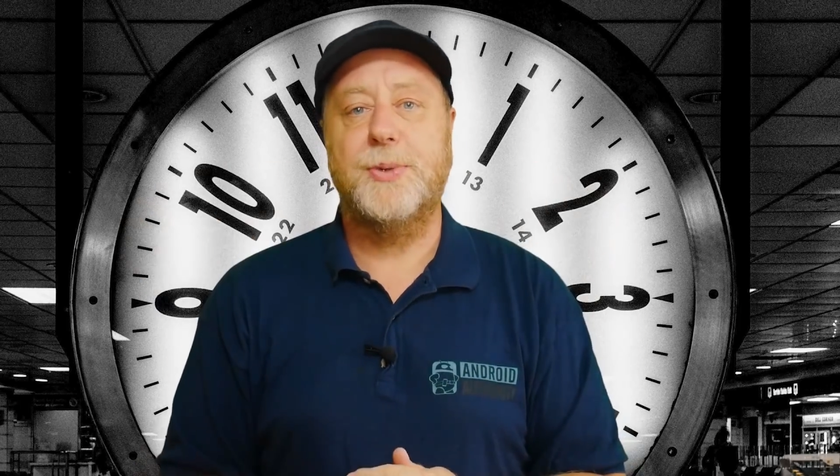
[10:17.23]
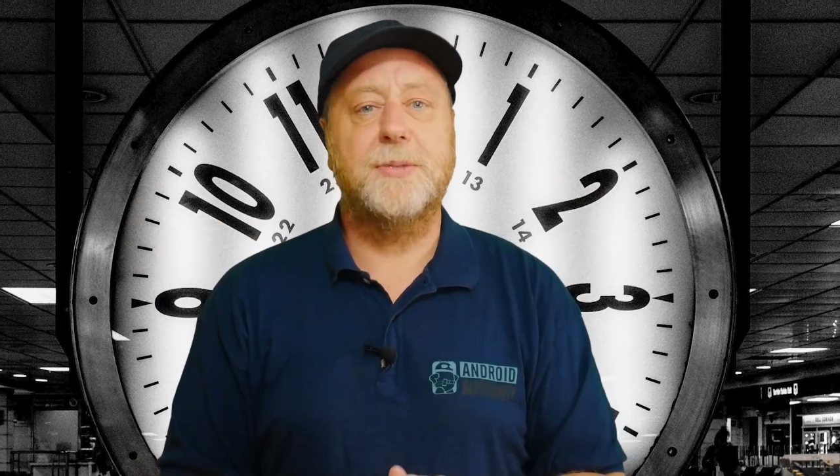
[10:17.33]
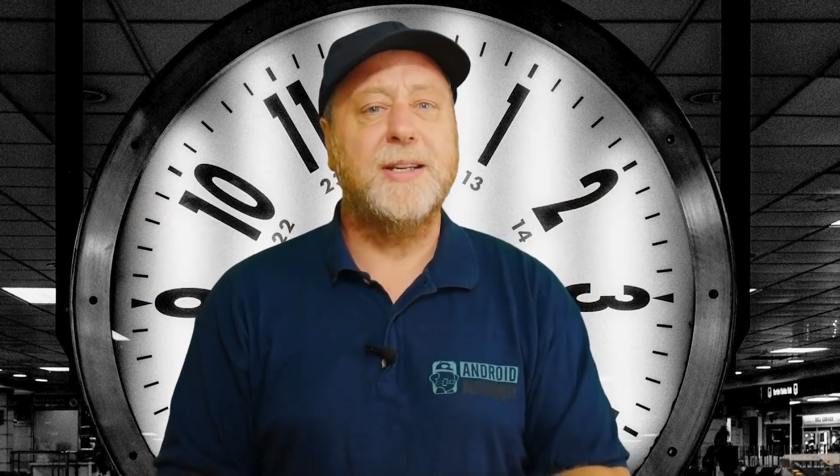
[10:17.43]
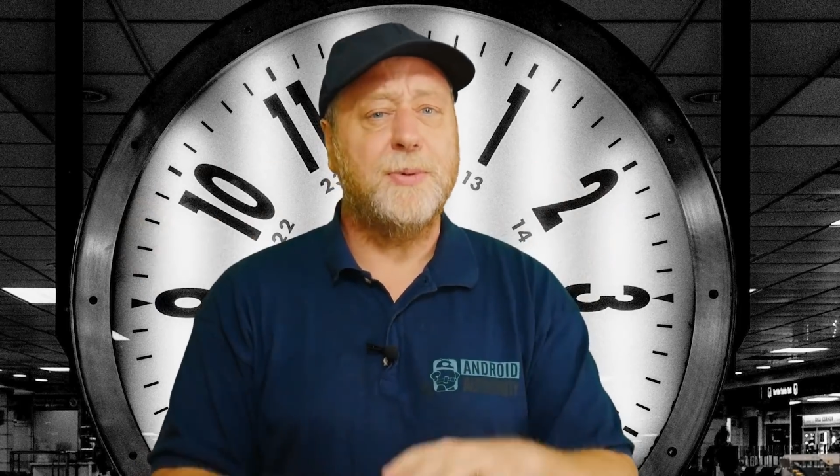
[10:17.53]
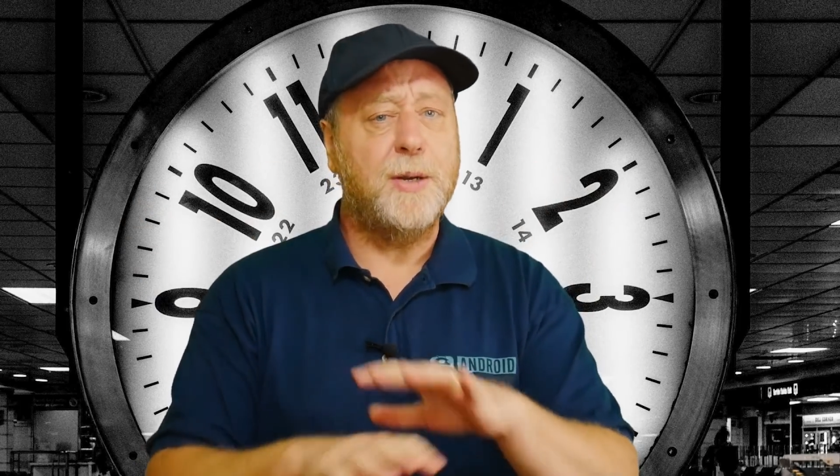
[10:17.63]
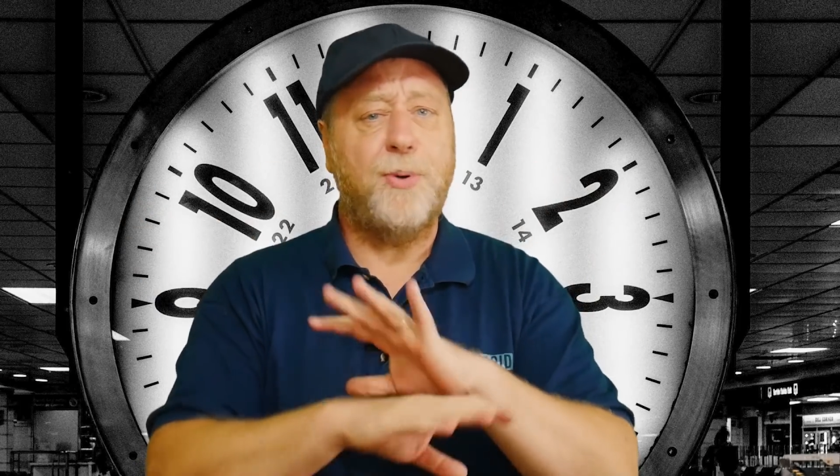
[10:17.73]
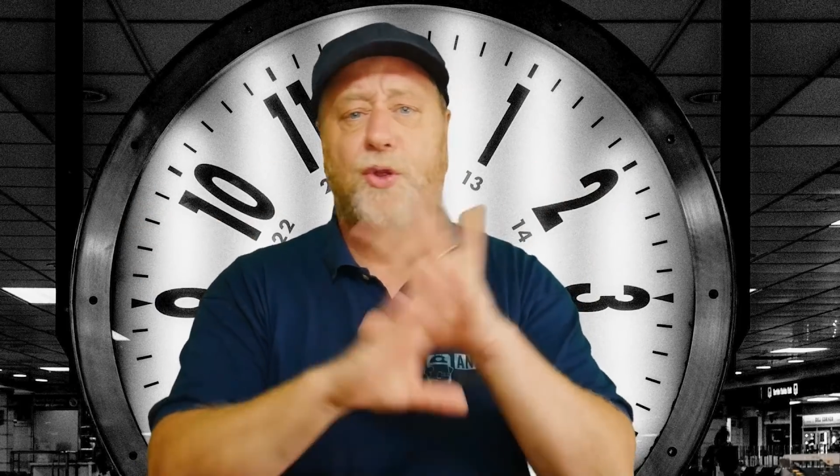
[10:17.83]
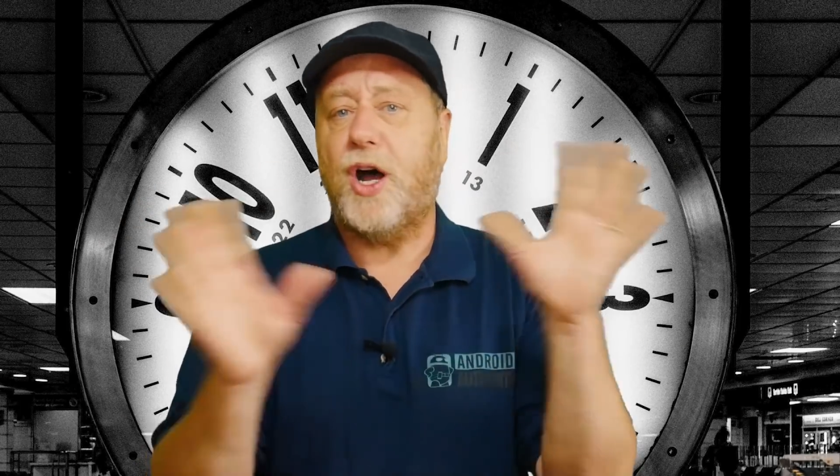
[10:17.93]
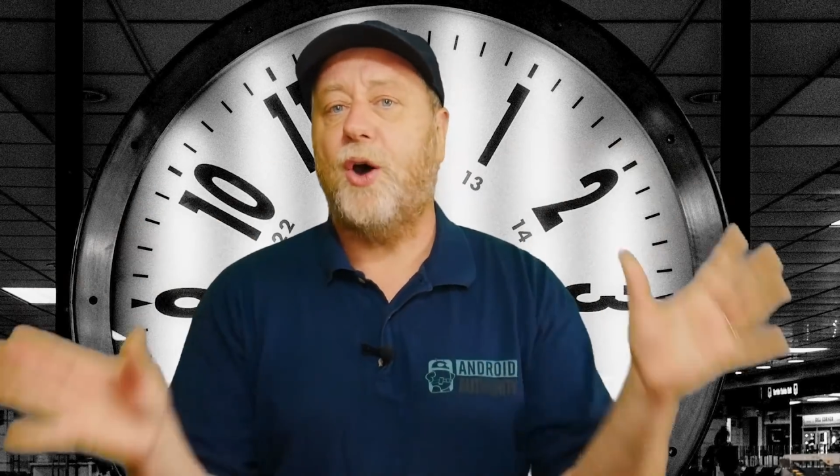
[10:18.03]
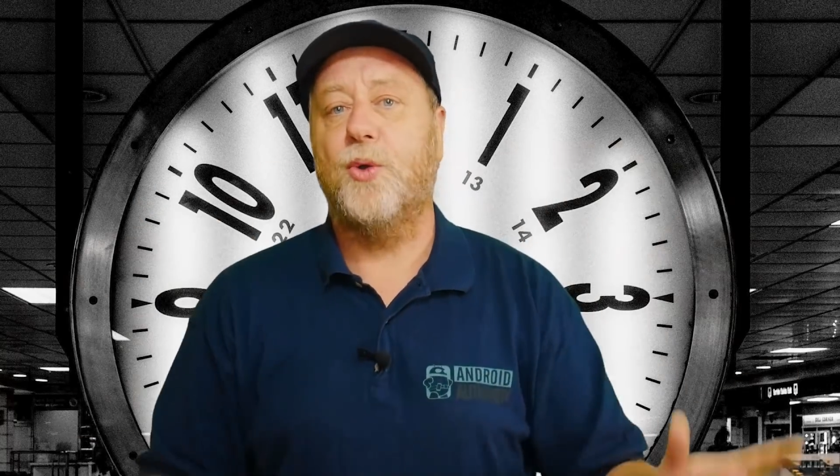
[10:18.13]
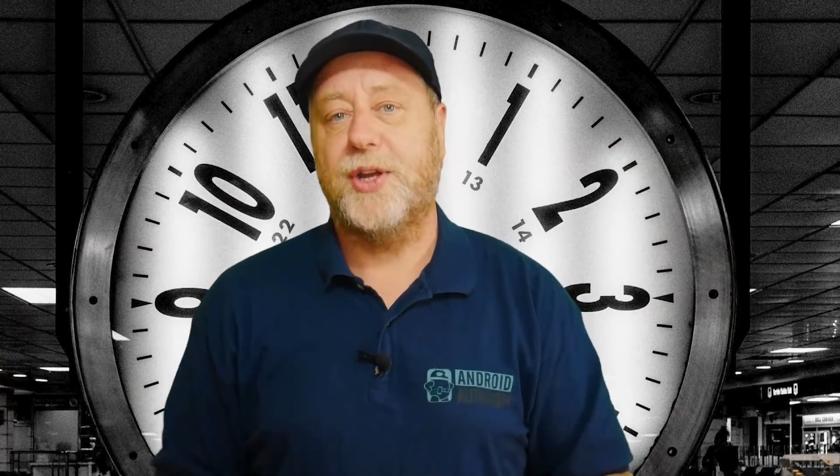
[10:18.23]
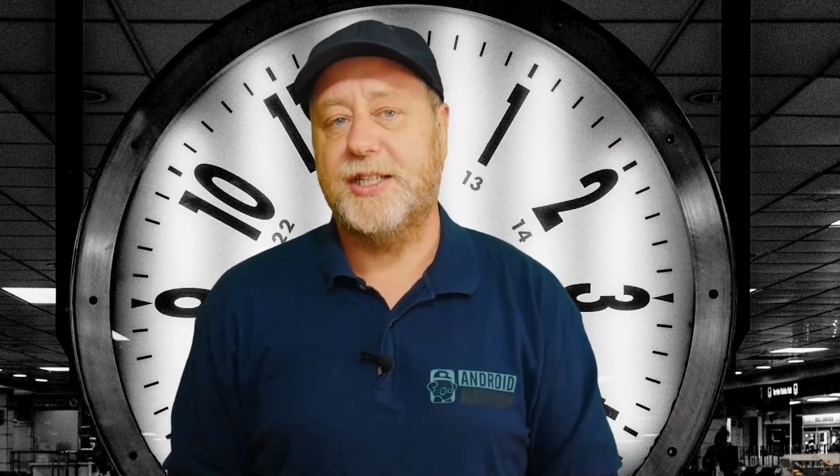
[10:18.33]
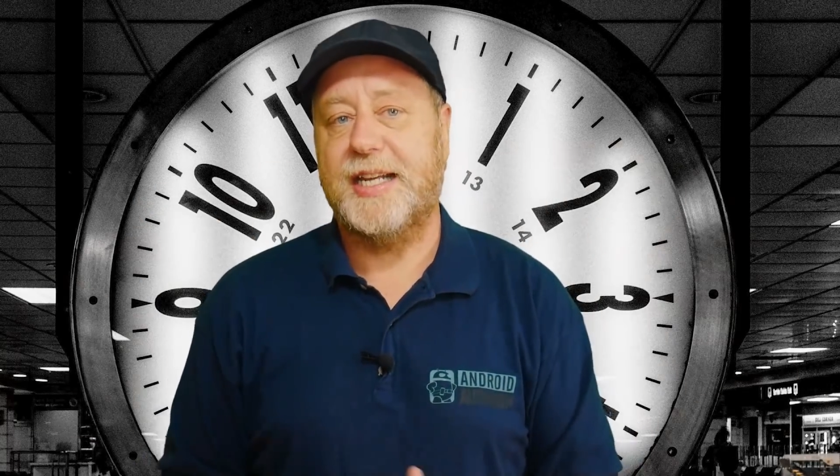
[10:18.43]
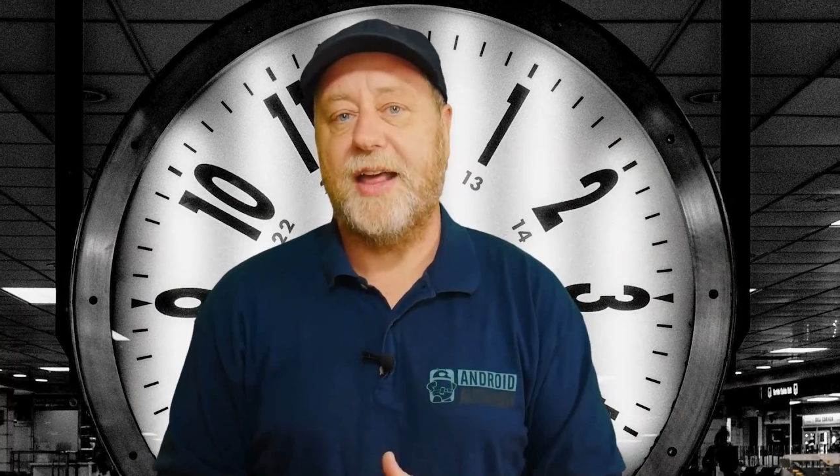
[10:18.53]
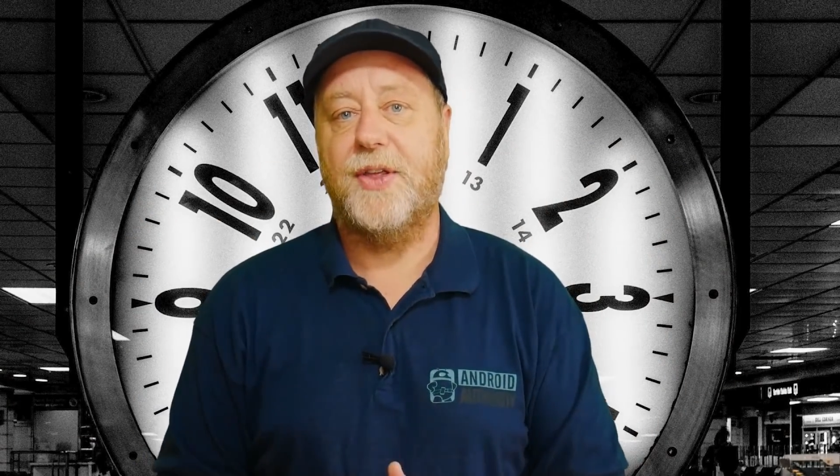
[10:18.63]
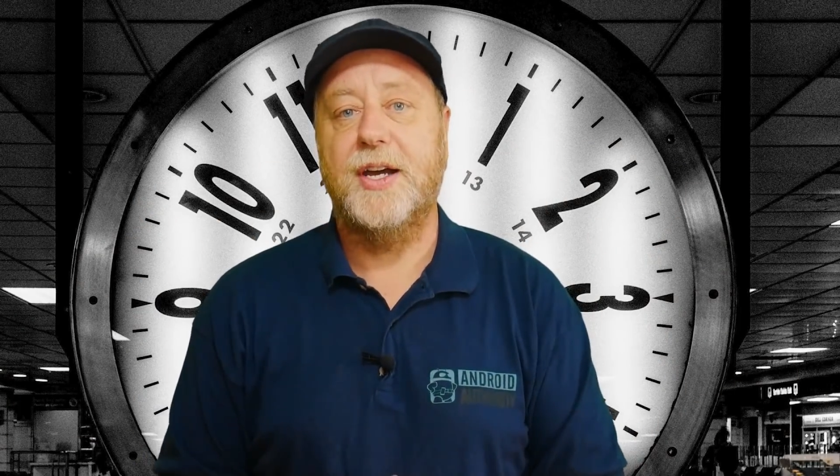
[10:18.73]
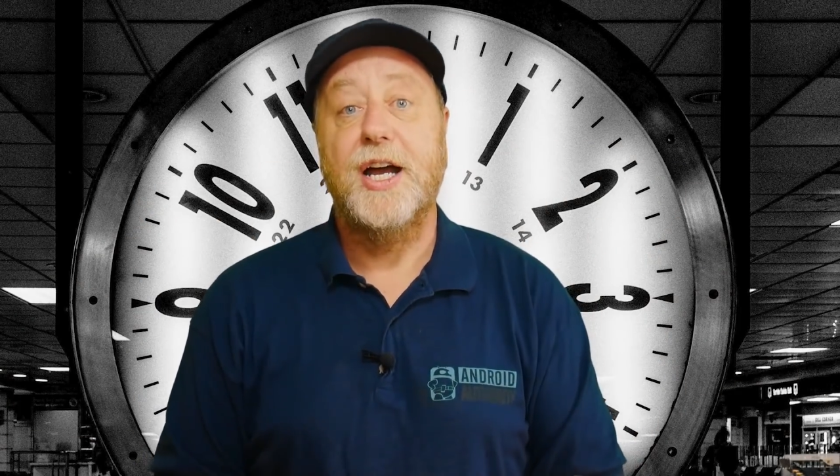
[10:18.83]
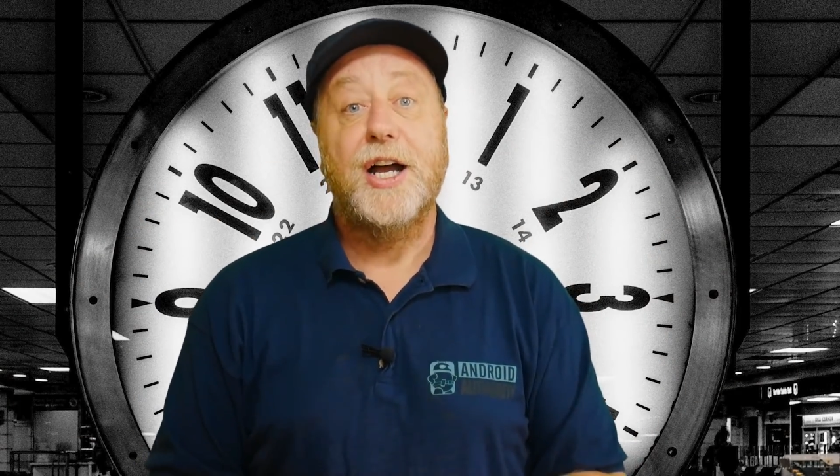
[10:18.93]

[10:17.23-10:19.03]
which means when you put the whole thing together,